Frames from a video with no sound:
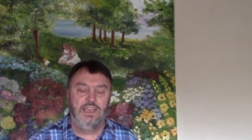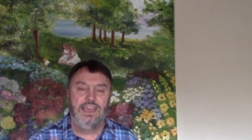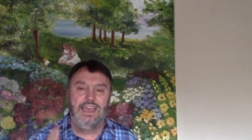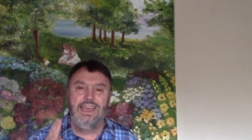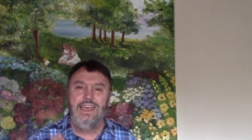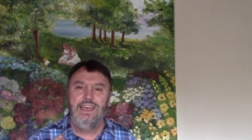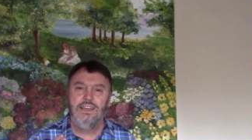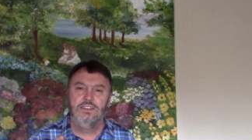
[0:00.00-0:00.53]

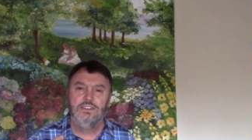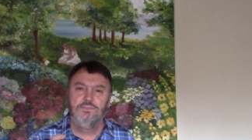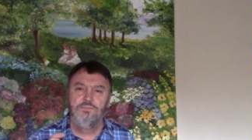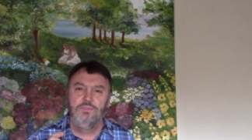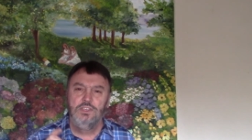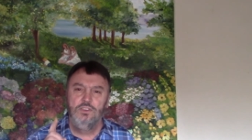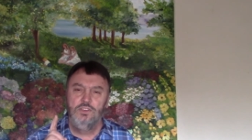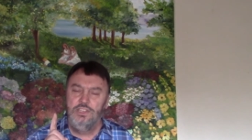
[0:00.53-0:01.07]
And
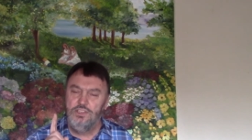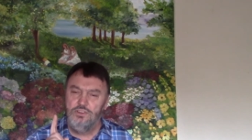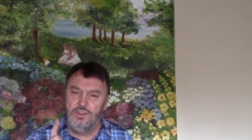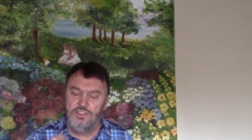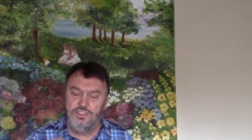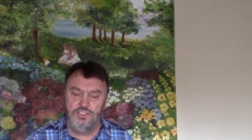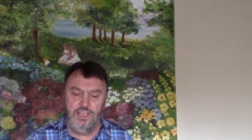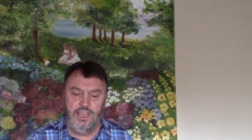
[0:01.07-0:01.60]
you need to
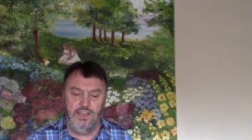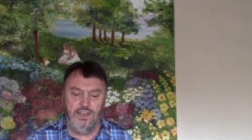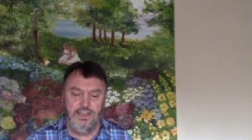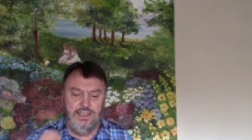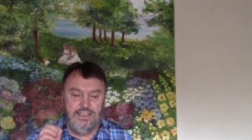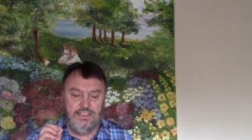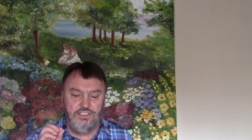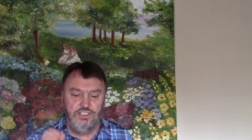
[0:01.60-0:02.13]
understand
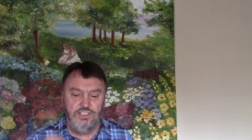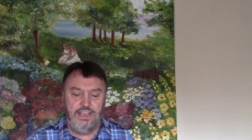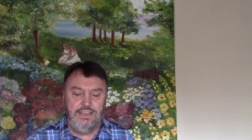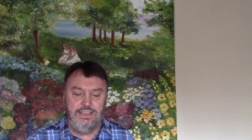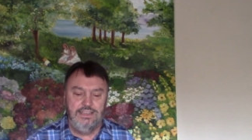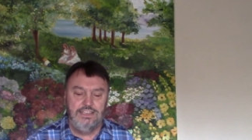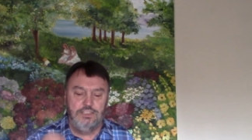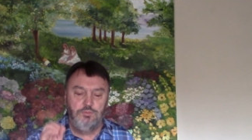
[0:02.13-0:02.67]
Satan is